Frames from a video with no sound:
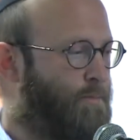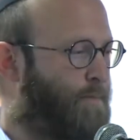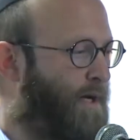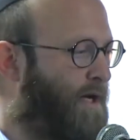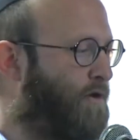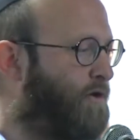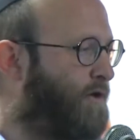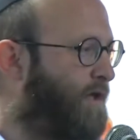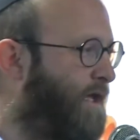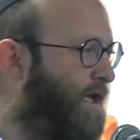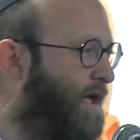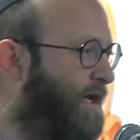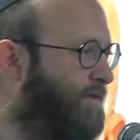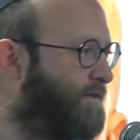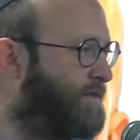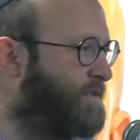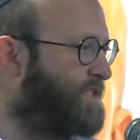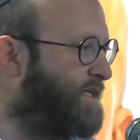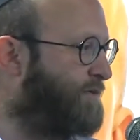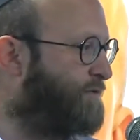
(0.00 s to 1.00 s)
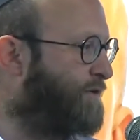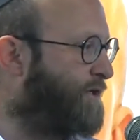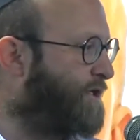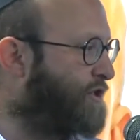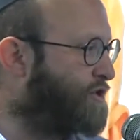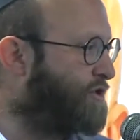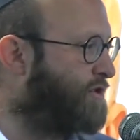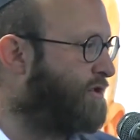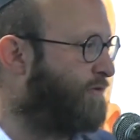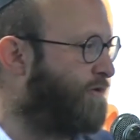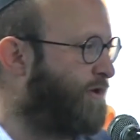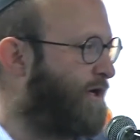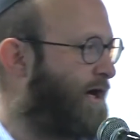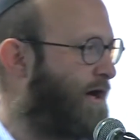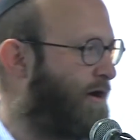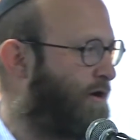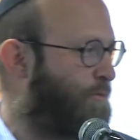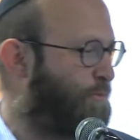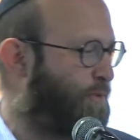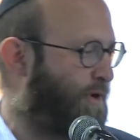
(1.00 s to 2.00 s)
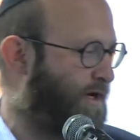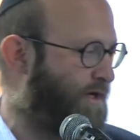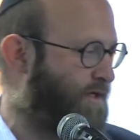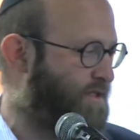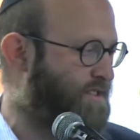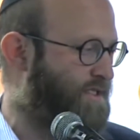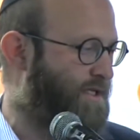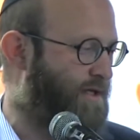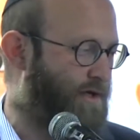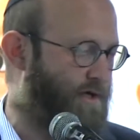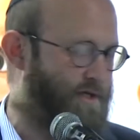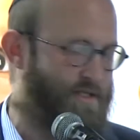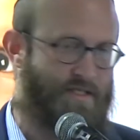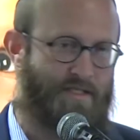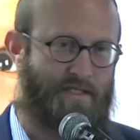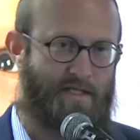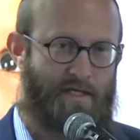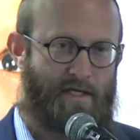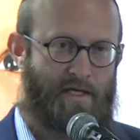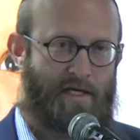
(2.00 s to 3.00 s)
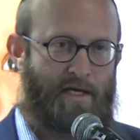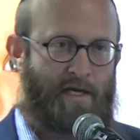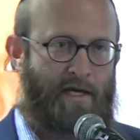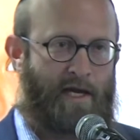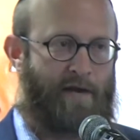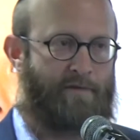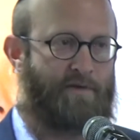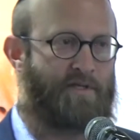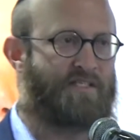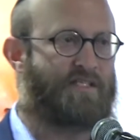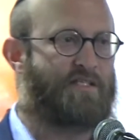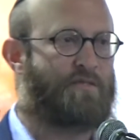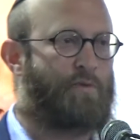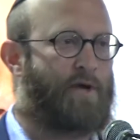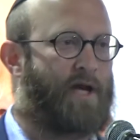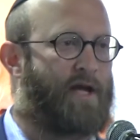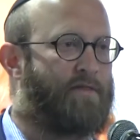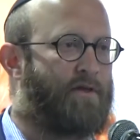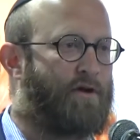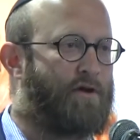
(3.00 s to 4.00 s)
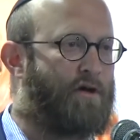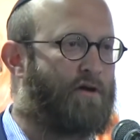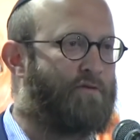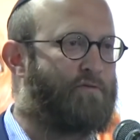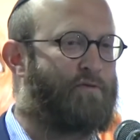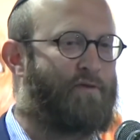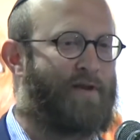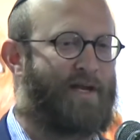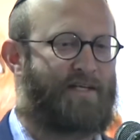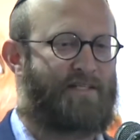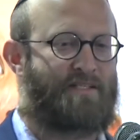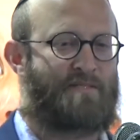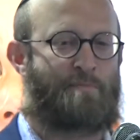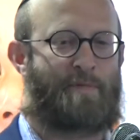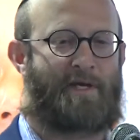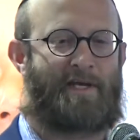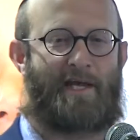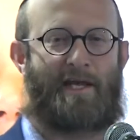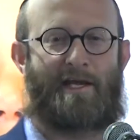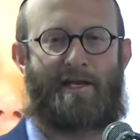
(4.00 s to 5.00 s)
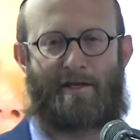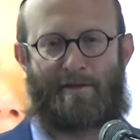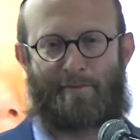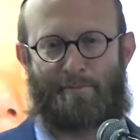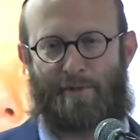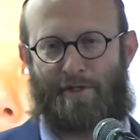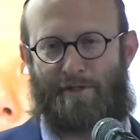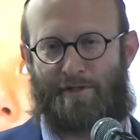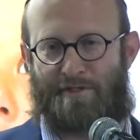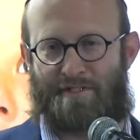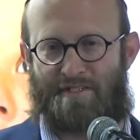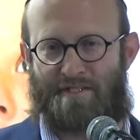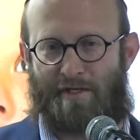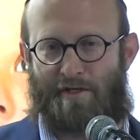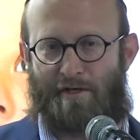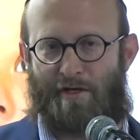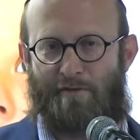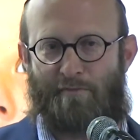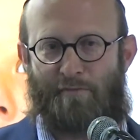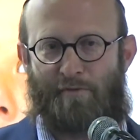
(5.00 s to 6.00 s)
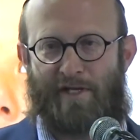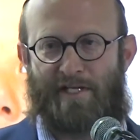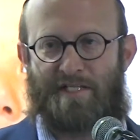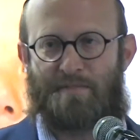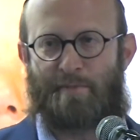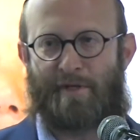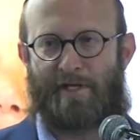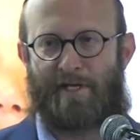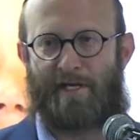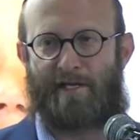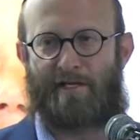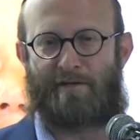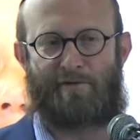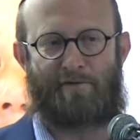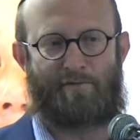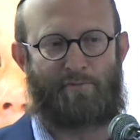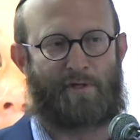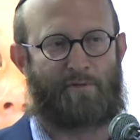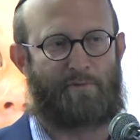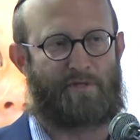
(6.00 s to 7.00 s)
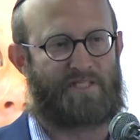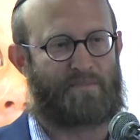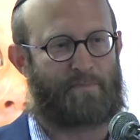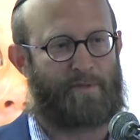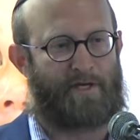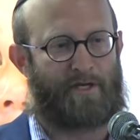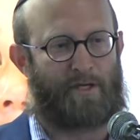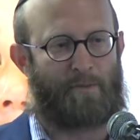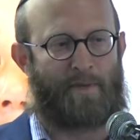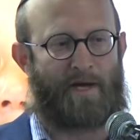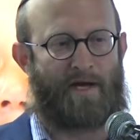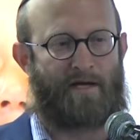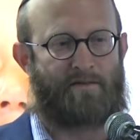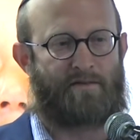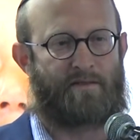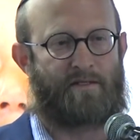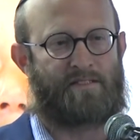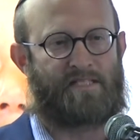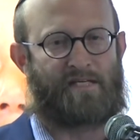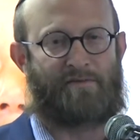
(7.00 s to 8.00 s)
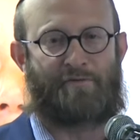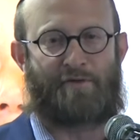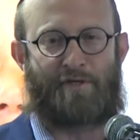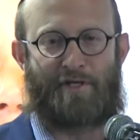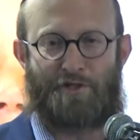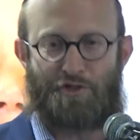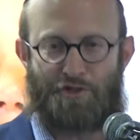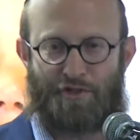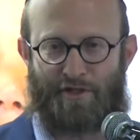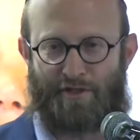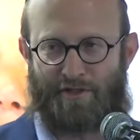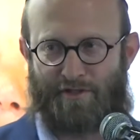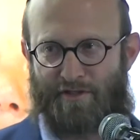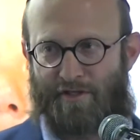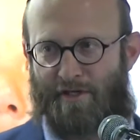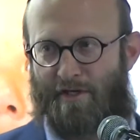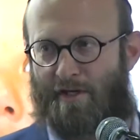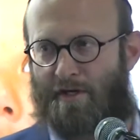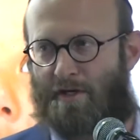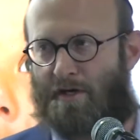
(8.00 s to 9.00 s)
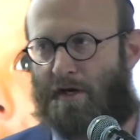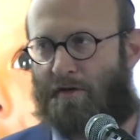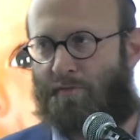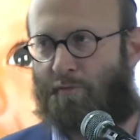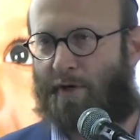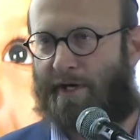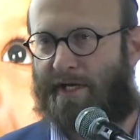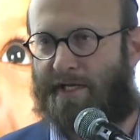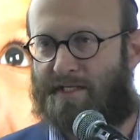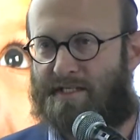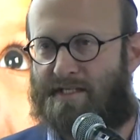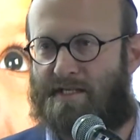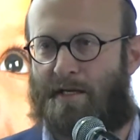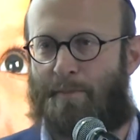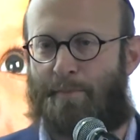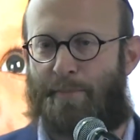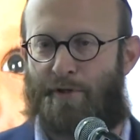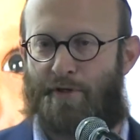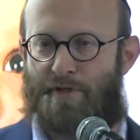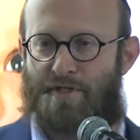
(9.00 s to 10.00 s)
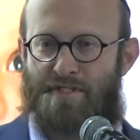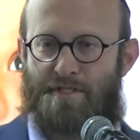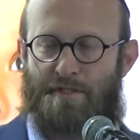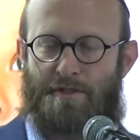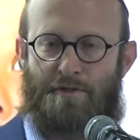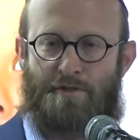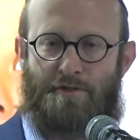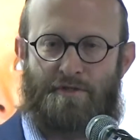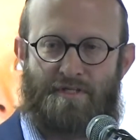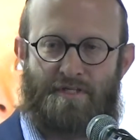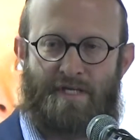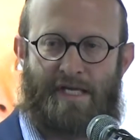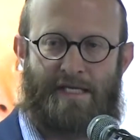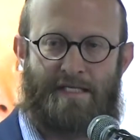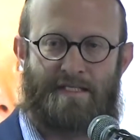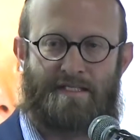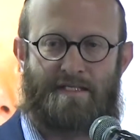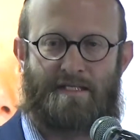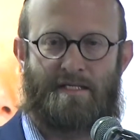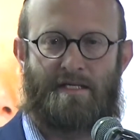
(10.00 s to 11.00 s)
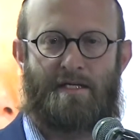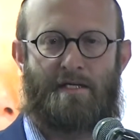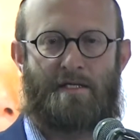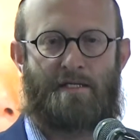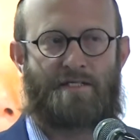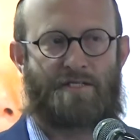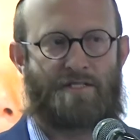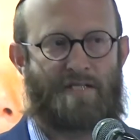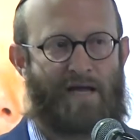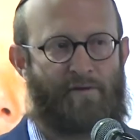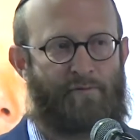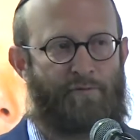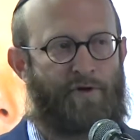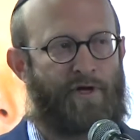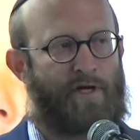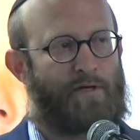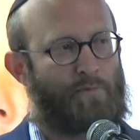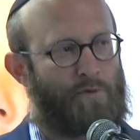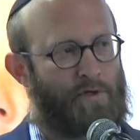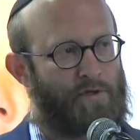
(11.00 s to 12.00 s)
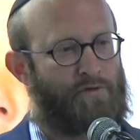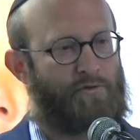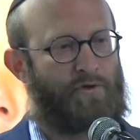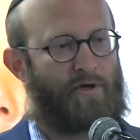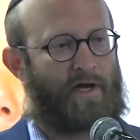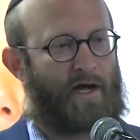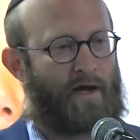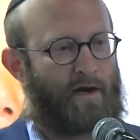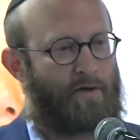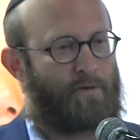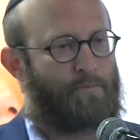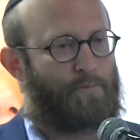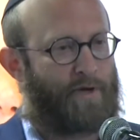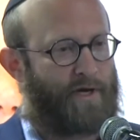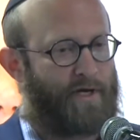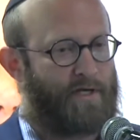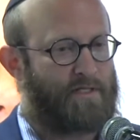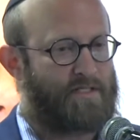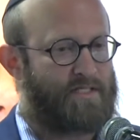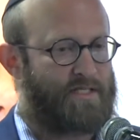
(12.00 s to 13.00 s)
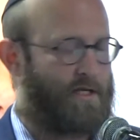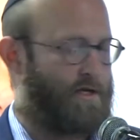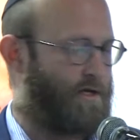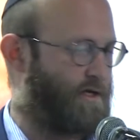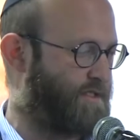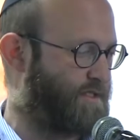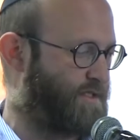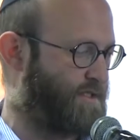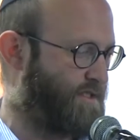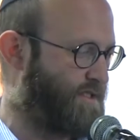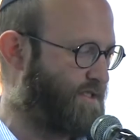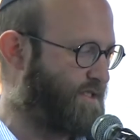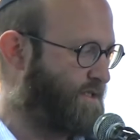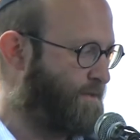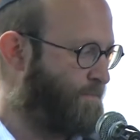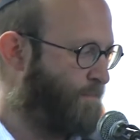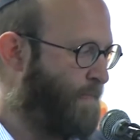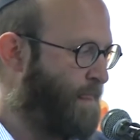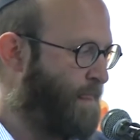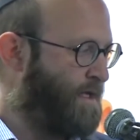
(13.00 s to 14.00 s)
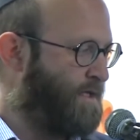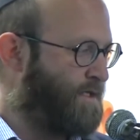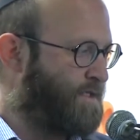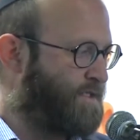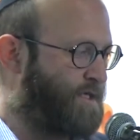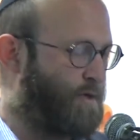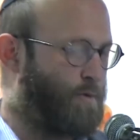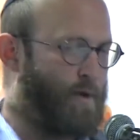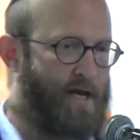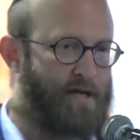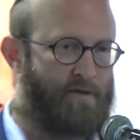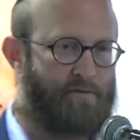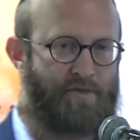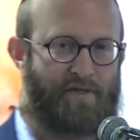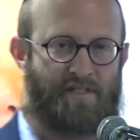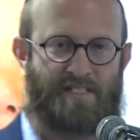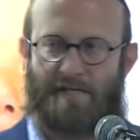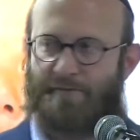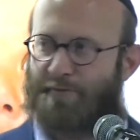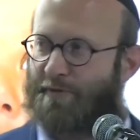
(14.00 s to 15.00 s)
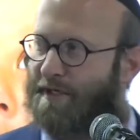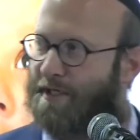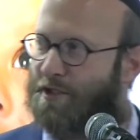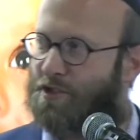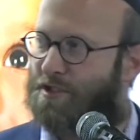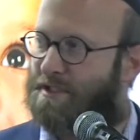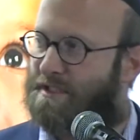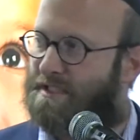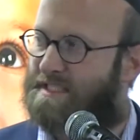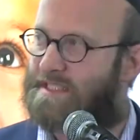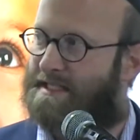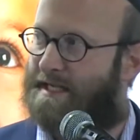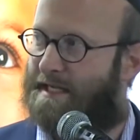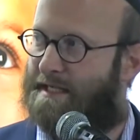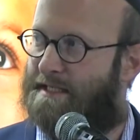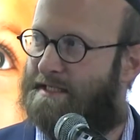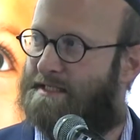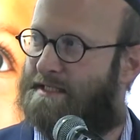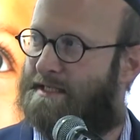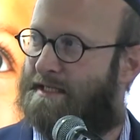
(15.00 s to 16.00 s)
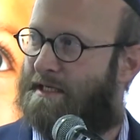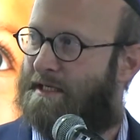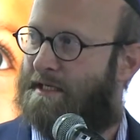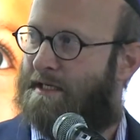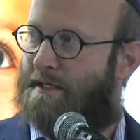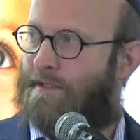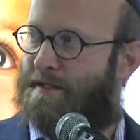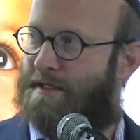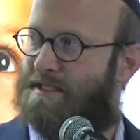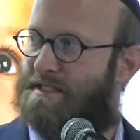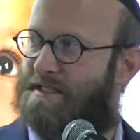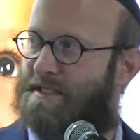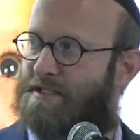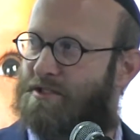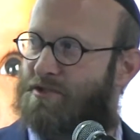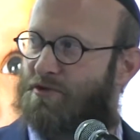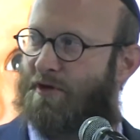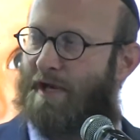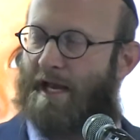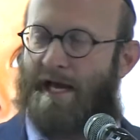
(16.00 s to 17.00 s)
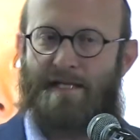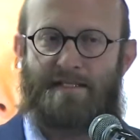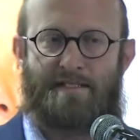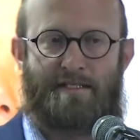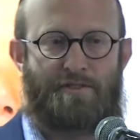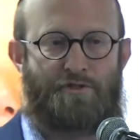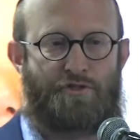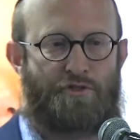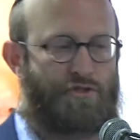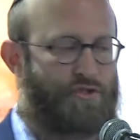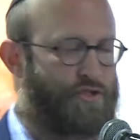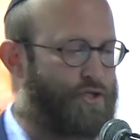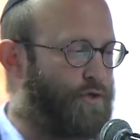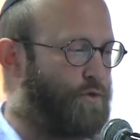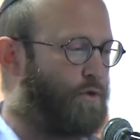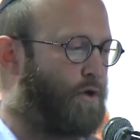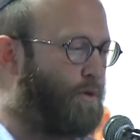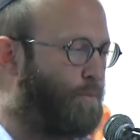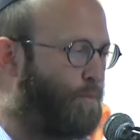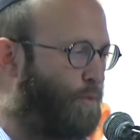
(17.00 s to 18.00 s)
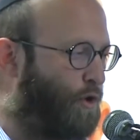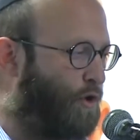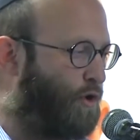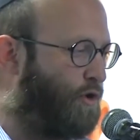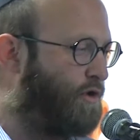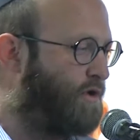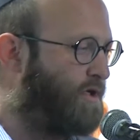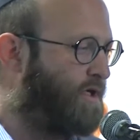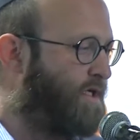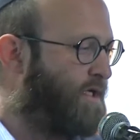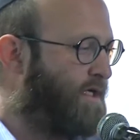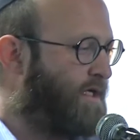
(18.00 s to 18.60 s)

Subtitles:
by looking at the definition of recurrent pregnancy loss. And this is where the conflicts begin, because the conflicts begin when we speak about the definition of what is a person who is suffering with recurrent pregnancy losses. So one of the definitions says this is relating to two or more